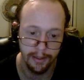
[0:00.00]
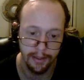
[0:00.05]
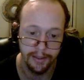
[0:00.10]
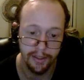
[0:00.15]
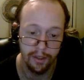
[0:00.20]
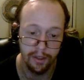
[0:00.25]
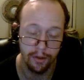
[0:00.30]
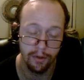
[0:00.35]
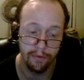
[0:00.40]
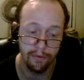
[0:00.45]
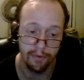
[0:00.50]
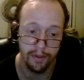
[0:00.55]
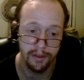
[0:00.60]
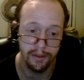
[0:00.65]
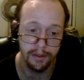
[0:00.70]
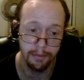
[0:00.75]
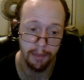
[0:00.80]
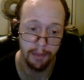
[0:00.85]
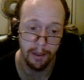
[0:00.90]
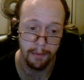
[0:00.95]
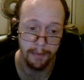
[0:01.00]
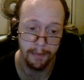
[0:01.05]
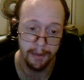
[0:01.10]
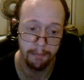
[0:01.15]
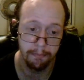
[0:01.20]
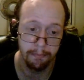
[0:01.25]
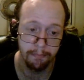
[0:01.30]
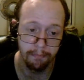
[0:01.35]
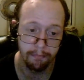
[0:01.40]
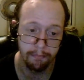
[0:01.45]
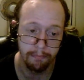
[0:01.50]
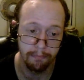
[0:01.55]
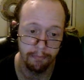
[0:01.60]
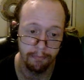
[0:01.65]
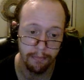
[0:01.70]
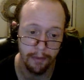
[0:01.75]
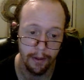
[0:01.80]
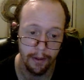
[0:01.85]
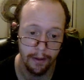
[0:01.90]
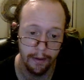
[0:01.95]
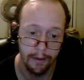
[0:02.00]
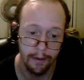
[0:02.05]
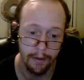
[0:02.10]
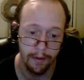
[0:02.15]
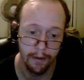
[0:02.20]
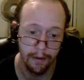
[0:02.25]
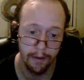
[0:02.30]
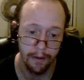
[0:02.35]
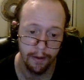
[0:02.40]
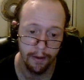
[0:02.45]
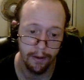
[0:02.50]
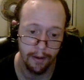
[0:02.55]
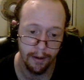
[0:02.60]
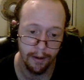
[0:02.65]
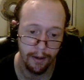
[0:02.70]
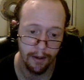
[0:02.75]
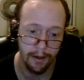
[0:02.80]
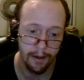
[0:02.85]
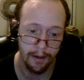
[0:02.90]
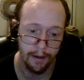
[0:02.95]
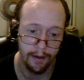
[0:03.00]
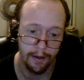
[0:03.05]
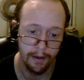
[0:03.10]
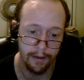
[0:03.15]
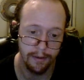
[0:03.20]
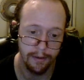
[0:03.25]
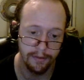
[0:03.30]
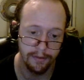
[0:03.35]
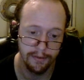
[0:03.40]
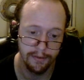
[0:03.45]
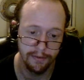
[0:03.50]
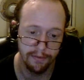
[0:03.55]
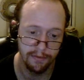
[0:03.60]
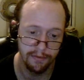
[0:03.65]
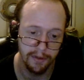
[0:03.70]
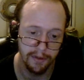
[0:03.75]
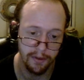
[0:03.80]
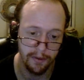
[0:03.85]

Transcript: at least tell your friends about me. And